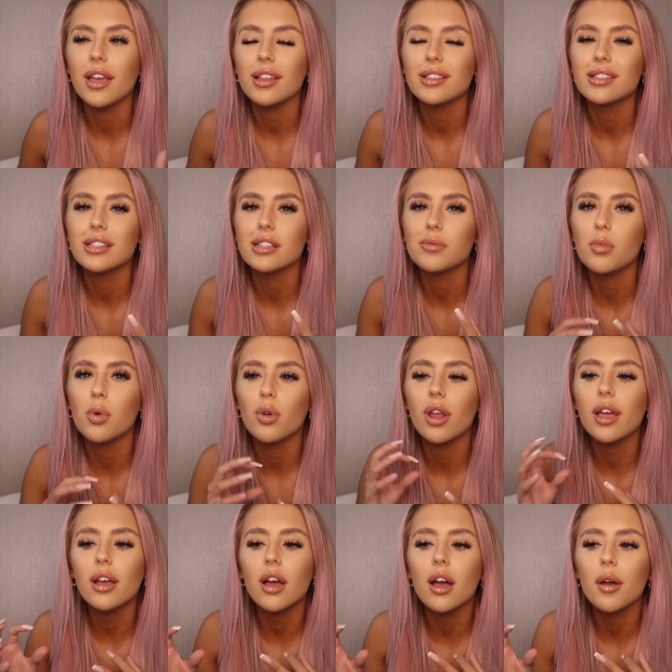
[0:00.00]
It's, it's more
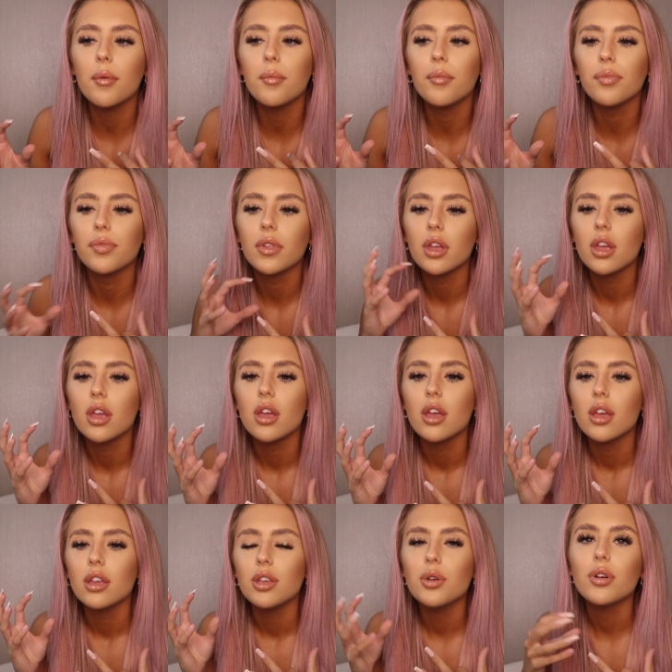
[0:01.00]
like, um,
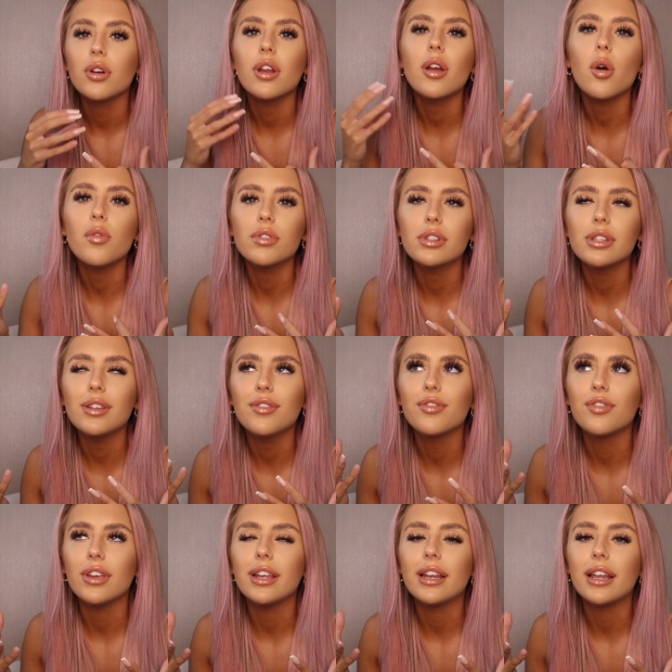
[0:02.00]
you can like, obviously
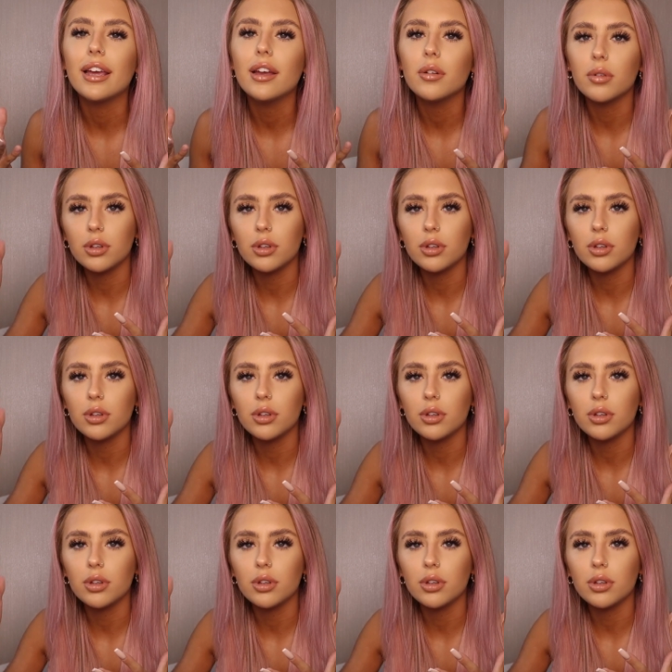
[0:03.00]
feel it,